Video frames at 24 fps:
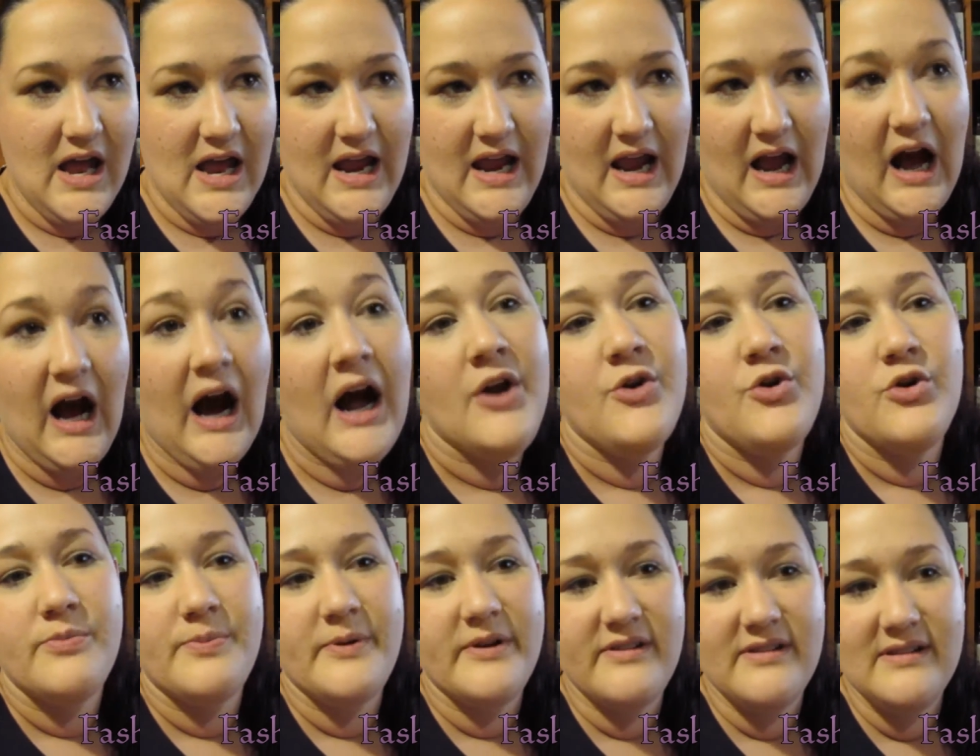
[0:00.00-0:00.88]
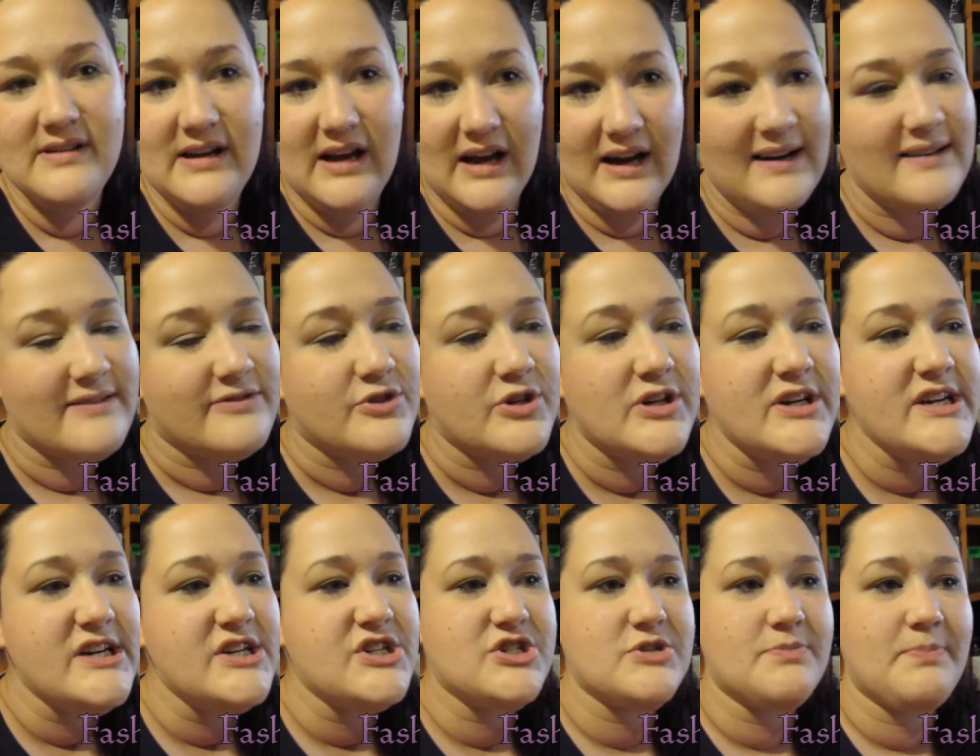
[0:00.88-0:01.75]
100%
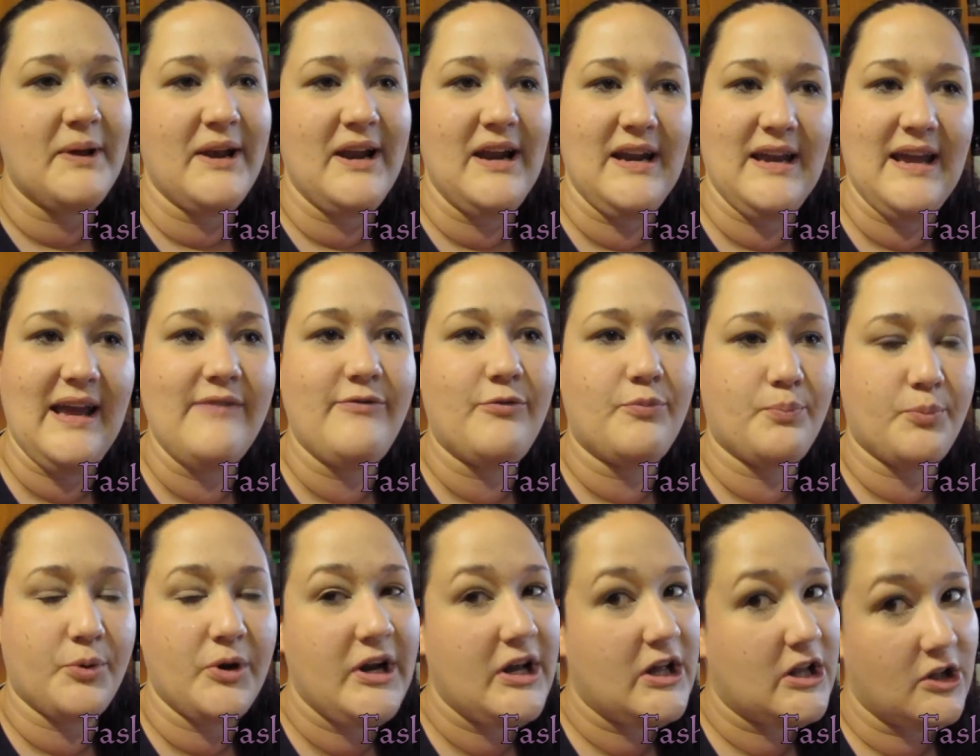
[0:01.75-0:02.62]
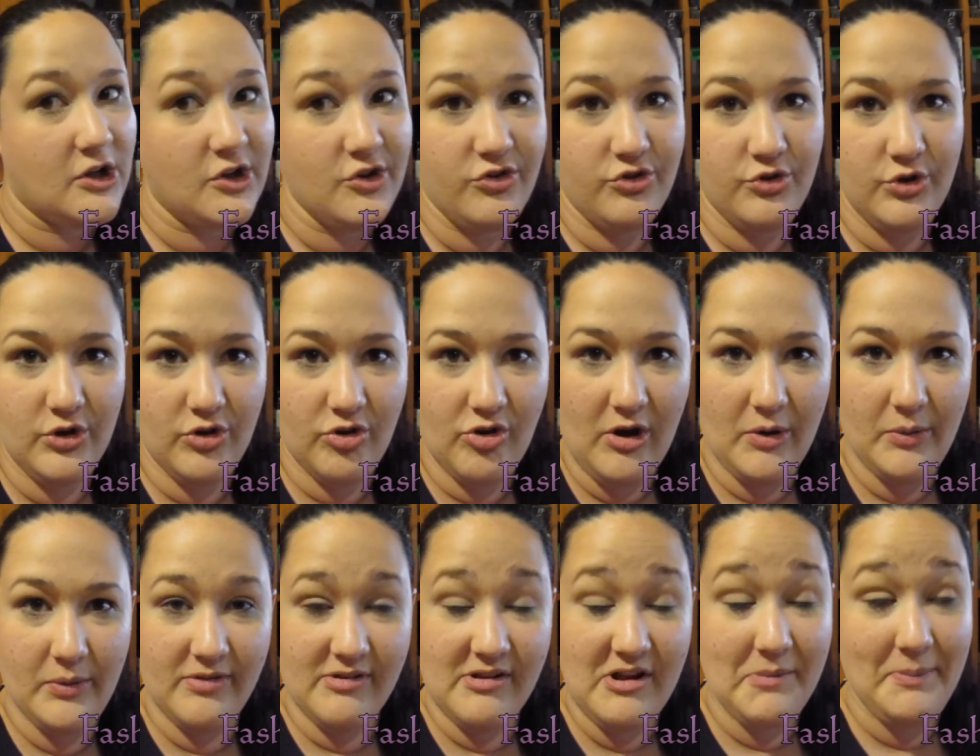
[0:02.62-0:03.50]
coverage, but it gave pretty close to it, so I
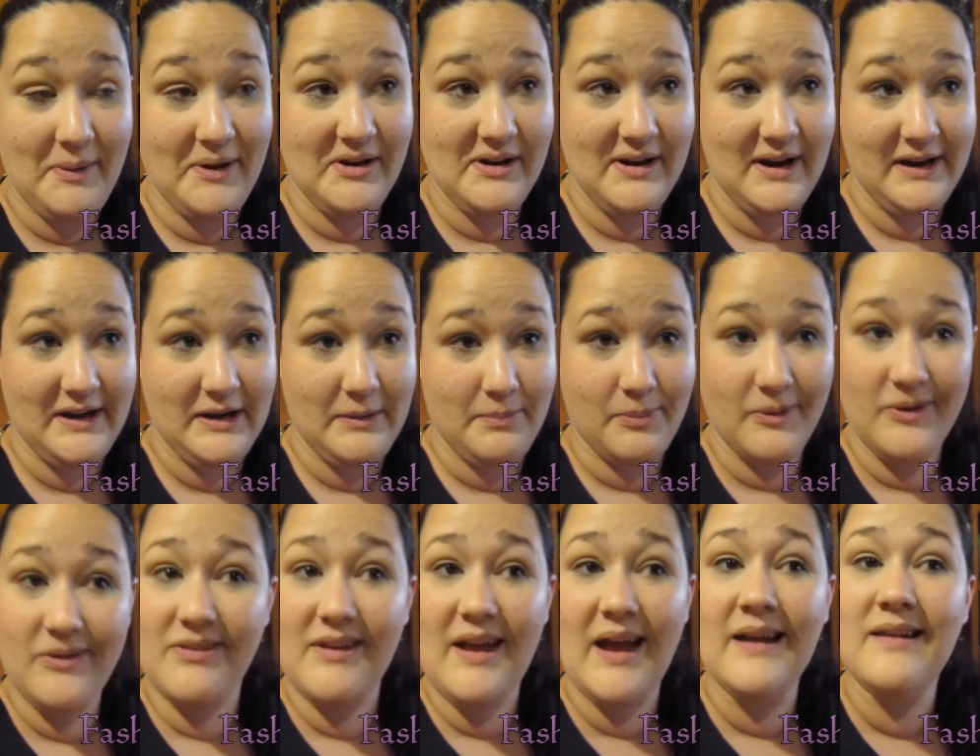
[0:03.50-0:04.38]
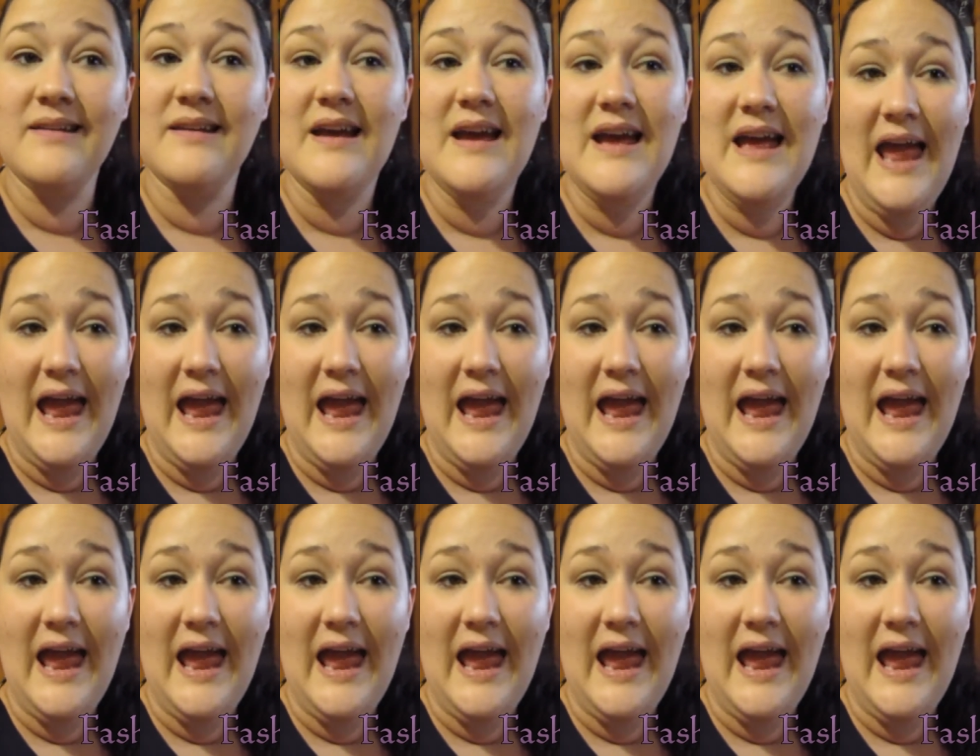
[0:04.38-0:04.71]
would say about 90%.